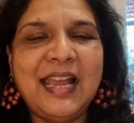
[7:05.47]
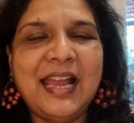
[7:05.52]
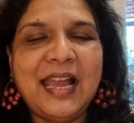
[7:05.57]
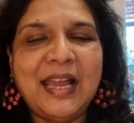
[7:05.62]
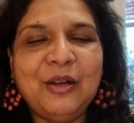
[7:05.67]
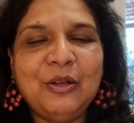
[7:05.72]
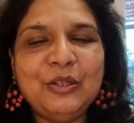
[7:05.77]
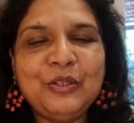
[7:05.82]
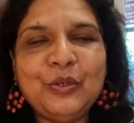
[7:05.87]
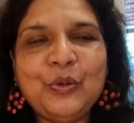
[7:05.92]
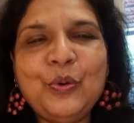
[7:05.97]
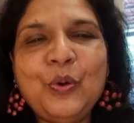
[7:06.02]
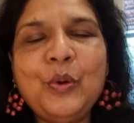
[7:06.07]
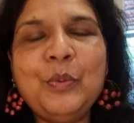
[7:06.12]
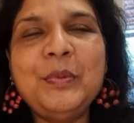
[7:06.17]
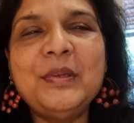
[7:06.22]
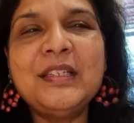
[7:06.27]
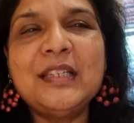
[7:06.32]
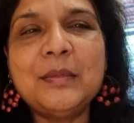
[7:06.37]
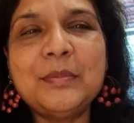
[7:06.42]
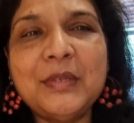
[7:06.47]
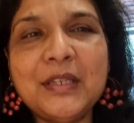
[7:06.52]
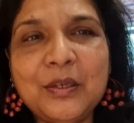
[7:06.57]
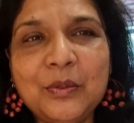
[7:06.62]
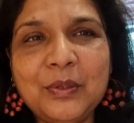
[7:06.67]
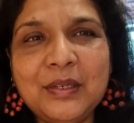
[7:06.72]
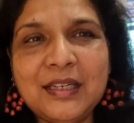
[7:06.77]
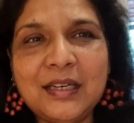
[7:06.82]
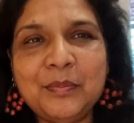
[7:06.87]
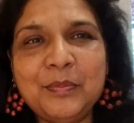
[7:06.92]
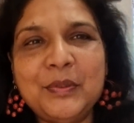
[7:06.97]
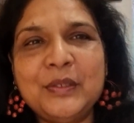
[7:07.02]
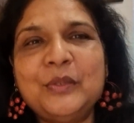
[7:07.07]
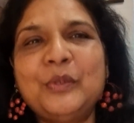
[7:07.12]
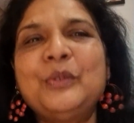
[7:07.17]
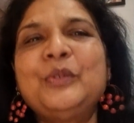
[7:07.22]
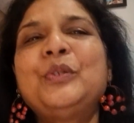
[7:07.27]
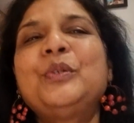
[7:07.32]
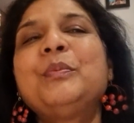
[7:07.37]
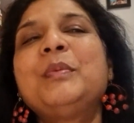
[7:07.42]
I also hope in subsequent
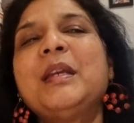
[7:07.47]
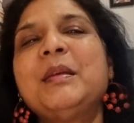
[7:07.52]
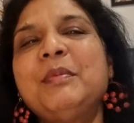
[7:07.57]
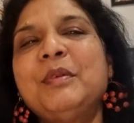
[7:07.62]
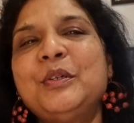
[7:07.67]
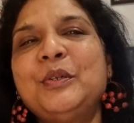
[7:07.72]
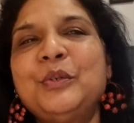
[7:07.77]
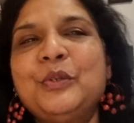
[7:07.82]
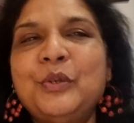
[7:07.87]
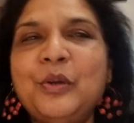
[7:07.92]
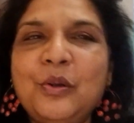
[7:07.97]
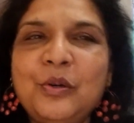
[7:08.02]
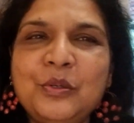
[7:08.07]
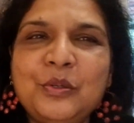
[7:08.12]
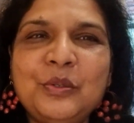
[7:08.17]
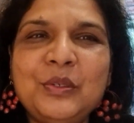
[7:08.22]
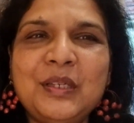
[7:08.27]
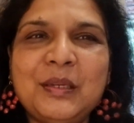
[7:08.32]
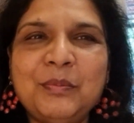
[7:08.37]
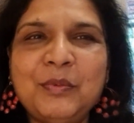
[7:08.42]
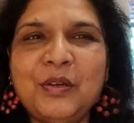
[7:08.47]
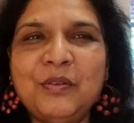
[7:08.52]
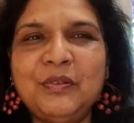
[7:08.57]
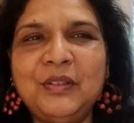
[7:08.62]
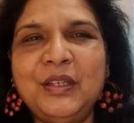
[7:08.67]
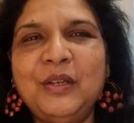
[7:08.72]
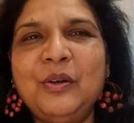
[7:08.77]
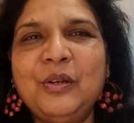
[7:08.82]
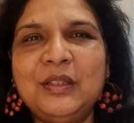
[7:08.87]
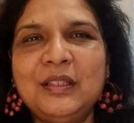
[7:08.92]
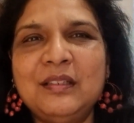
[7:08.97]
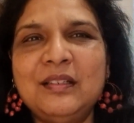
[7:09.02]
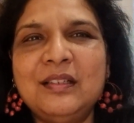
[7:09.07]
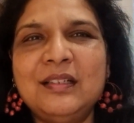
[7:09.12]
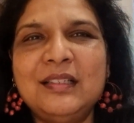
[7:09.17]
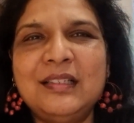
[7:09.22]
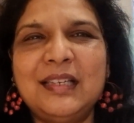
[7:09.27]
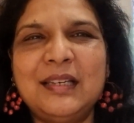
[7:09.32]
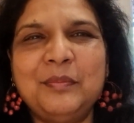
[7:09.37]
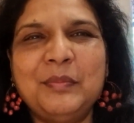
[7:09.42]
episodes to be able to talk to some of the
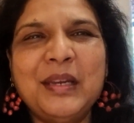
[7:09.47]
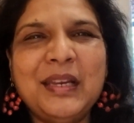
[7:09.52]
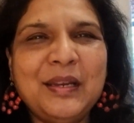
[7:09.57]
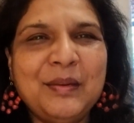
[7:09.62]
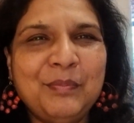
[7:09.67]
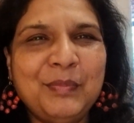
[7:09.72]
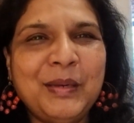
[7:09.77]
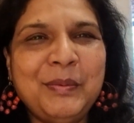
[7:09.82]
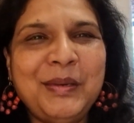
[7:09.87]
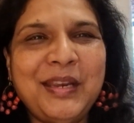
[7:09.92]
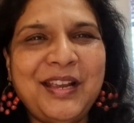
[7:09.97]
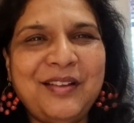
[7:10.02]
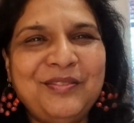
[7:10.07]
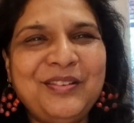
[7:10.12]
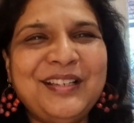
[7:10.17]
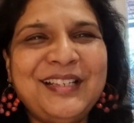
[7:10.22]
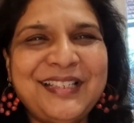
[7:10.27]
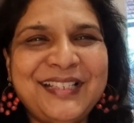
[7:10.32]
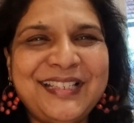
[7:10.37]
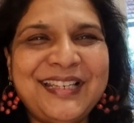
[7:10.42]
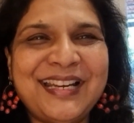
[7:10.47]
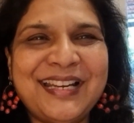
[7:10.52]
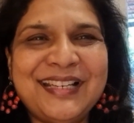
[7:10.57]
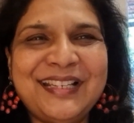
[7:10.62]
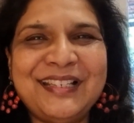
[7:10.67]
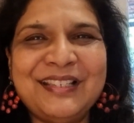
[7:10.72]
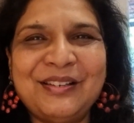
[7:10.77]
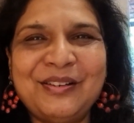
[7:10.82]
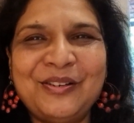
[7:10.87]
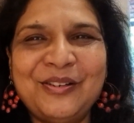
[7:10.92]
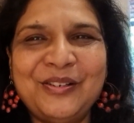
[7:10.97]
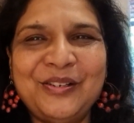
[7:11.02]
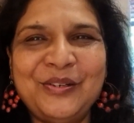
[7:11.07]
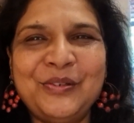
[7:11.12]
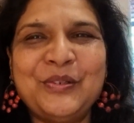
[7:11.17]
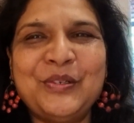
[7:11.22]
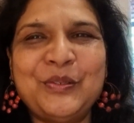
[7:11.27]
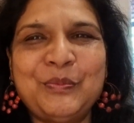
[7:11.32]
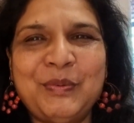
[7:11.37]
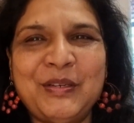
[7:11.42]
authors and maybe have little chats on, you
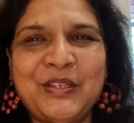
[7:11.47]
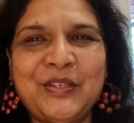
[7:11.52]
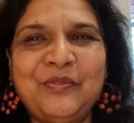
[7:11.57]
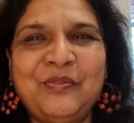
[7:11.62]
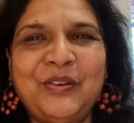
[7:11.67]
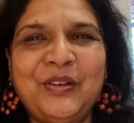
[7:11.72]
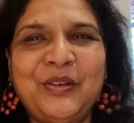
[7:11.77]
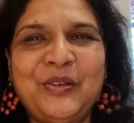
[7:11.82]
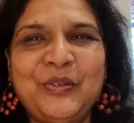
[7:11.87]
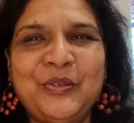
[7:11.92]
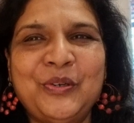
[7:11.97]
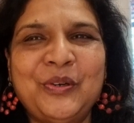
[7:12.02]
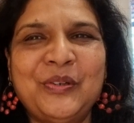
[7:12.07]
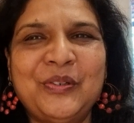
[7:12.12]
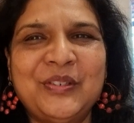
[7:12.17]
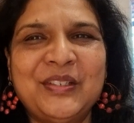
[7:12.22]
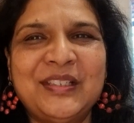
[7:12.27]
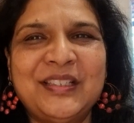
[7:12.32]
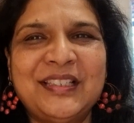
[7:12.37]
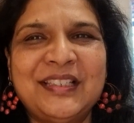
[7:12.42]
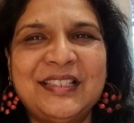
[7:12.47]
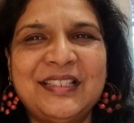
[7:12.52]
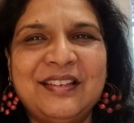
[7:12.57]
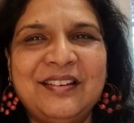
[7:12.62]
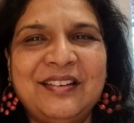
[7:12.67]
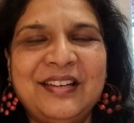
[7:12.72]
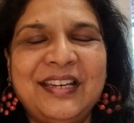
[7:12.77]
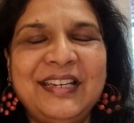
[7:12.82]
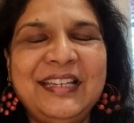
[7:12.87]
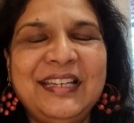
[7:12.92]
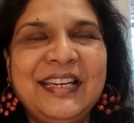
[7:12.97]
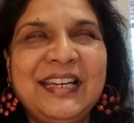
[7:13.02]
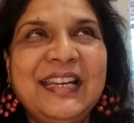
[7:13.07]
know, specific genres, right?